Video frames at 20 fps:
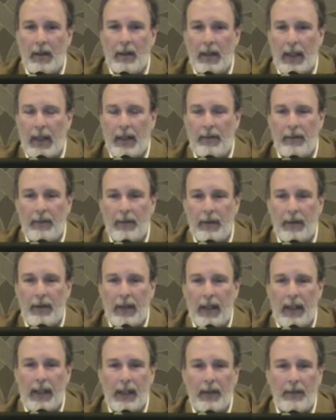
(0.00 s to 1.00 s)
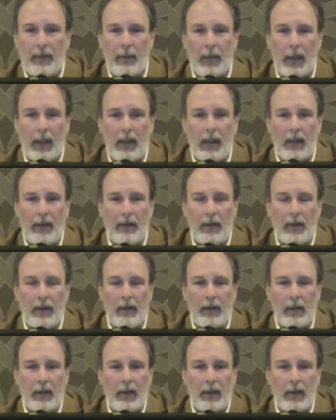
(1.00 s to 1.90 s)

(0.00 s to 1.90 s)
and I have to thank everybody on the